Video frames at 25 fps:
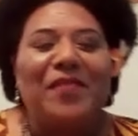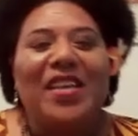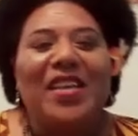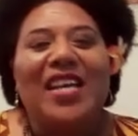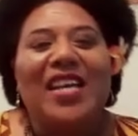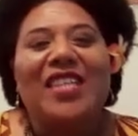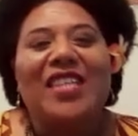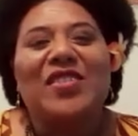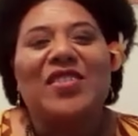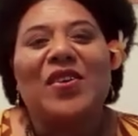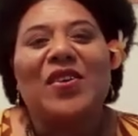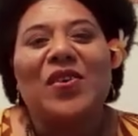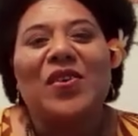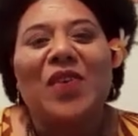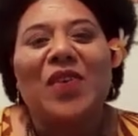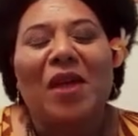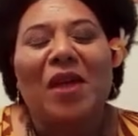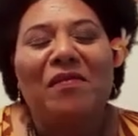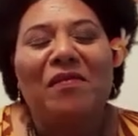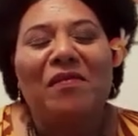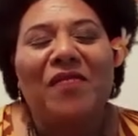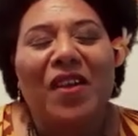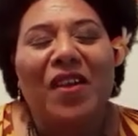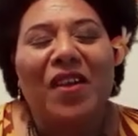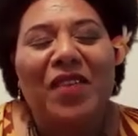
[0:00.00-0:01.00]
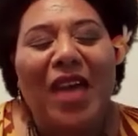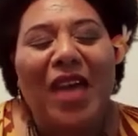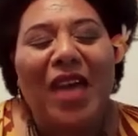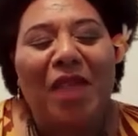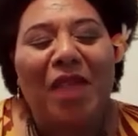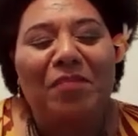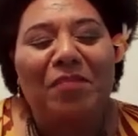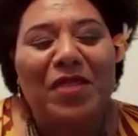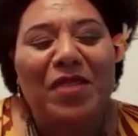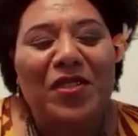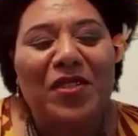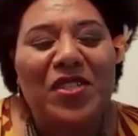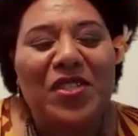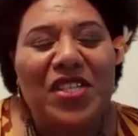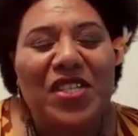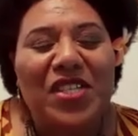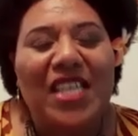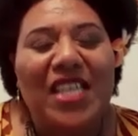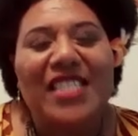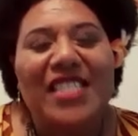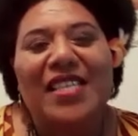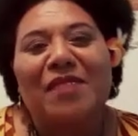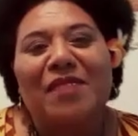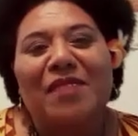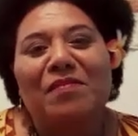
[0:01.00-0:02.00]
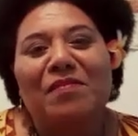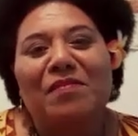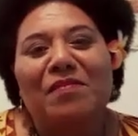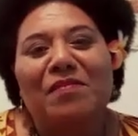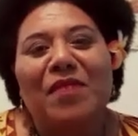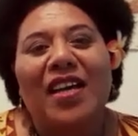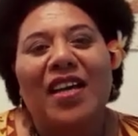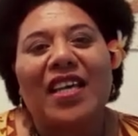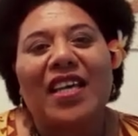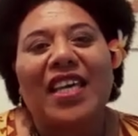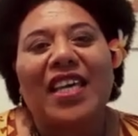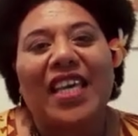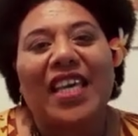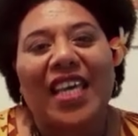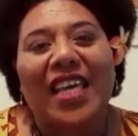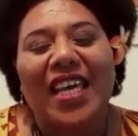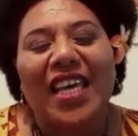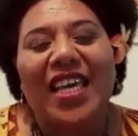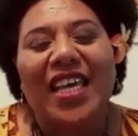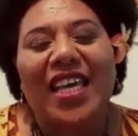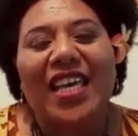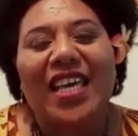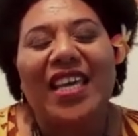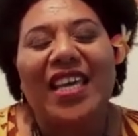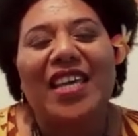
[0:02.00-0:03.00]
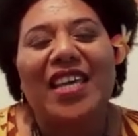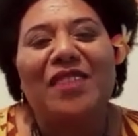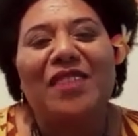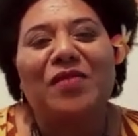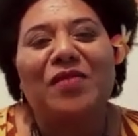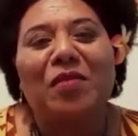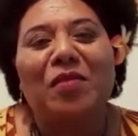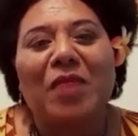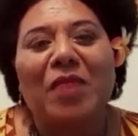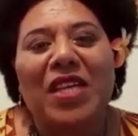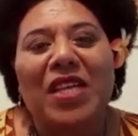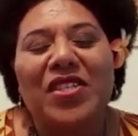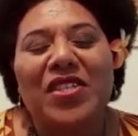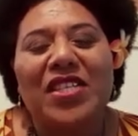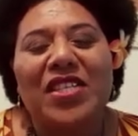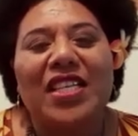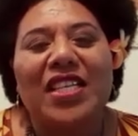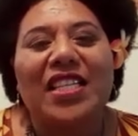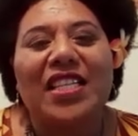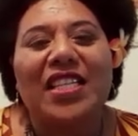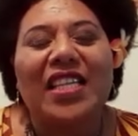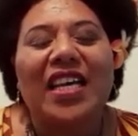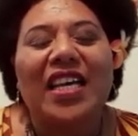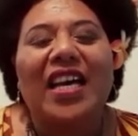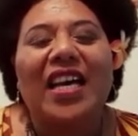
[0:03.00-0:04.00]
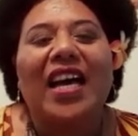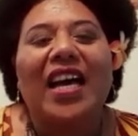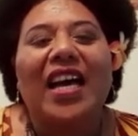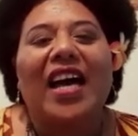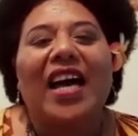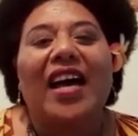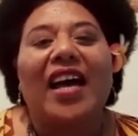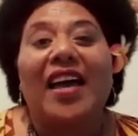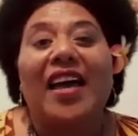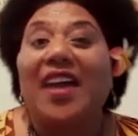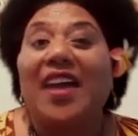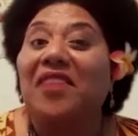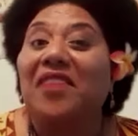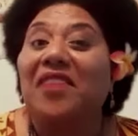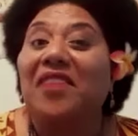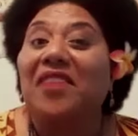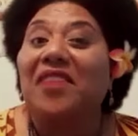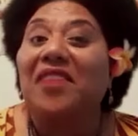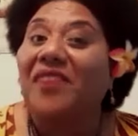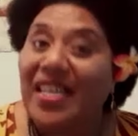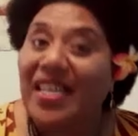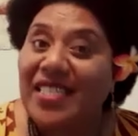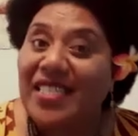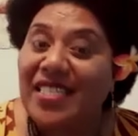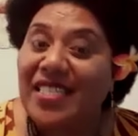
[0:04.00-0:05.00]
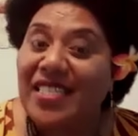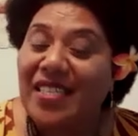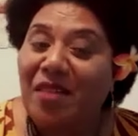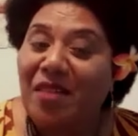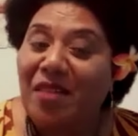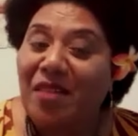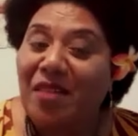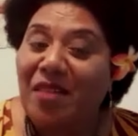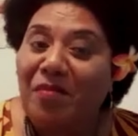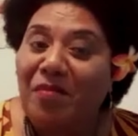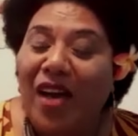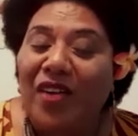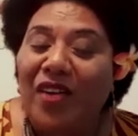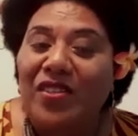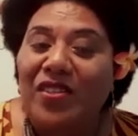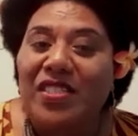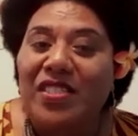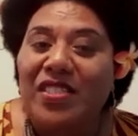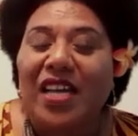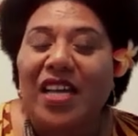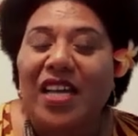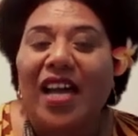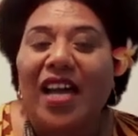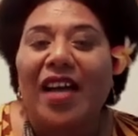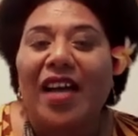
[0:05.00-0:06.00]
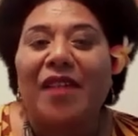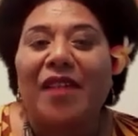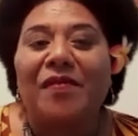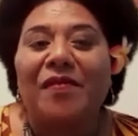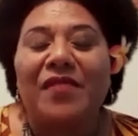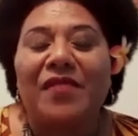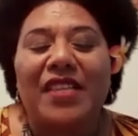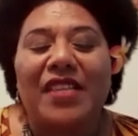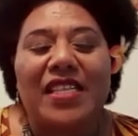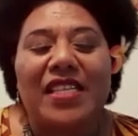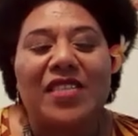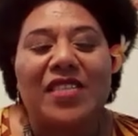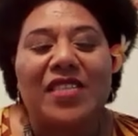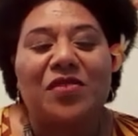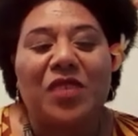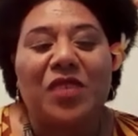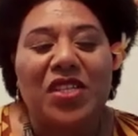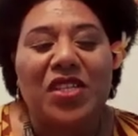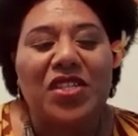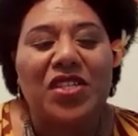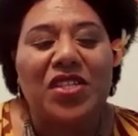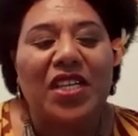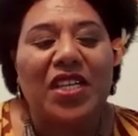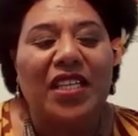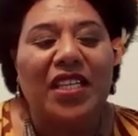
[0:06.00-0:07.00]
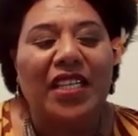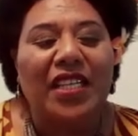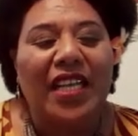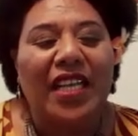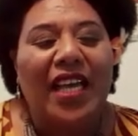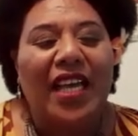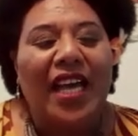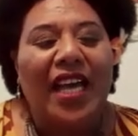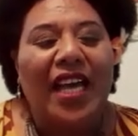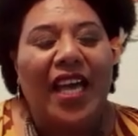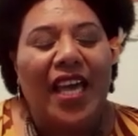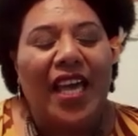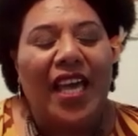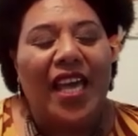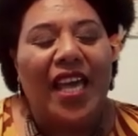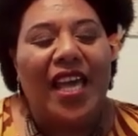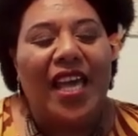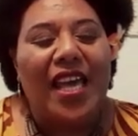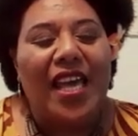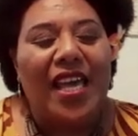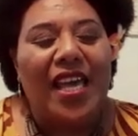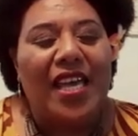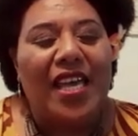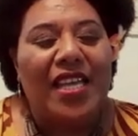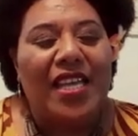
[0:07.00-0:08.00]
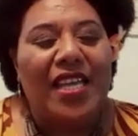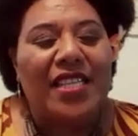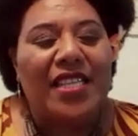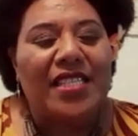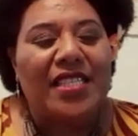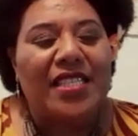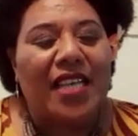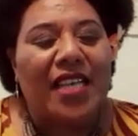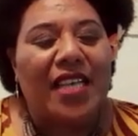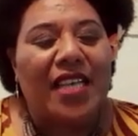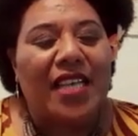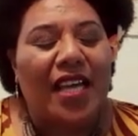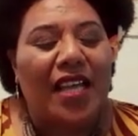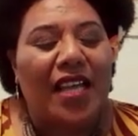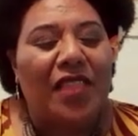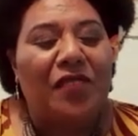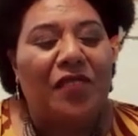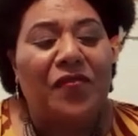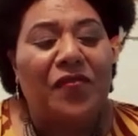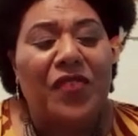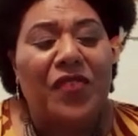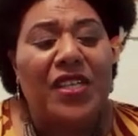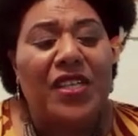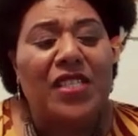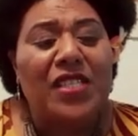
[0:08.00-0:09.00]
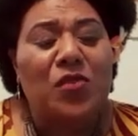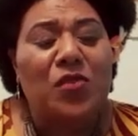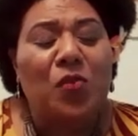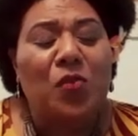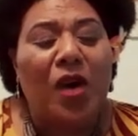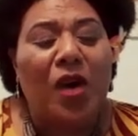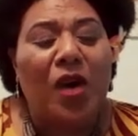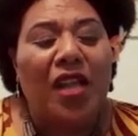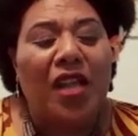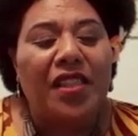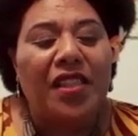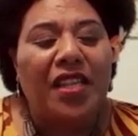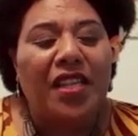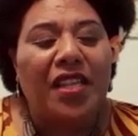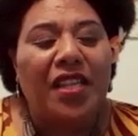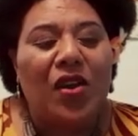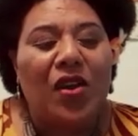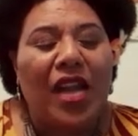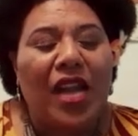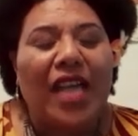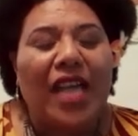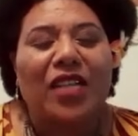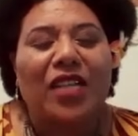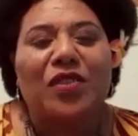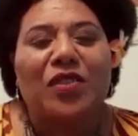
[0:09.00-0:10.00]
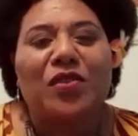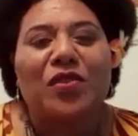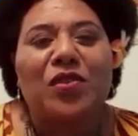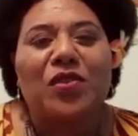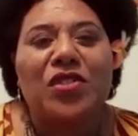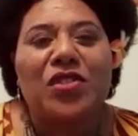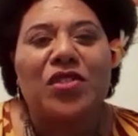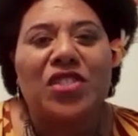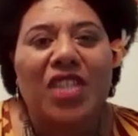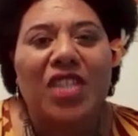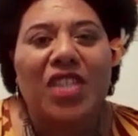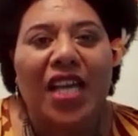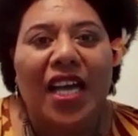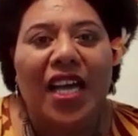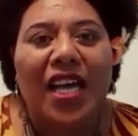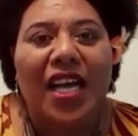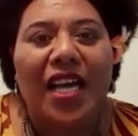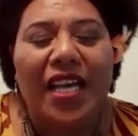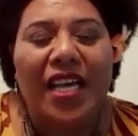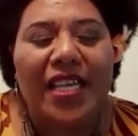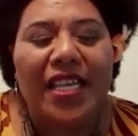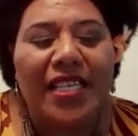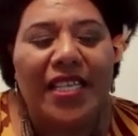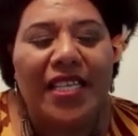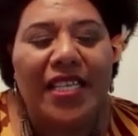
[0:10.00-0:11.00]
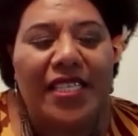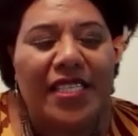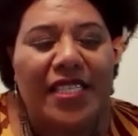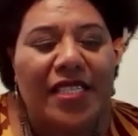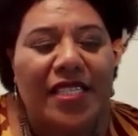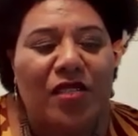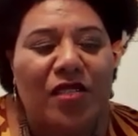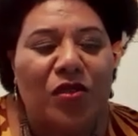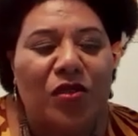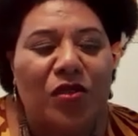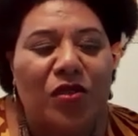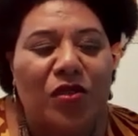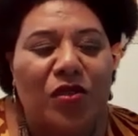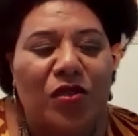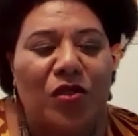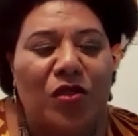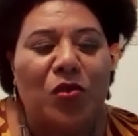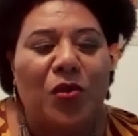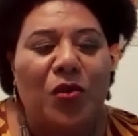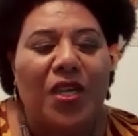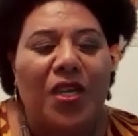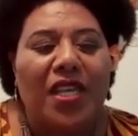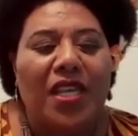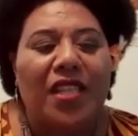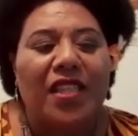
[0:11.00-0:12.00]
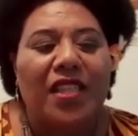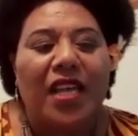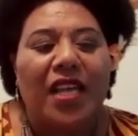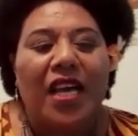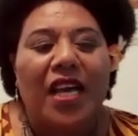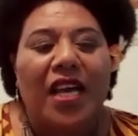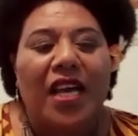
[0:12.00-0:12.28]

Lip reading: So I'm very happy to share some key information and facts about this region. And the first one that I would like to share is to do with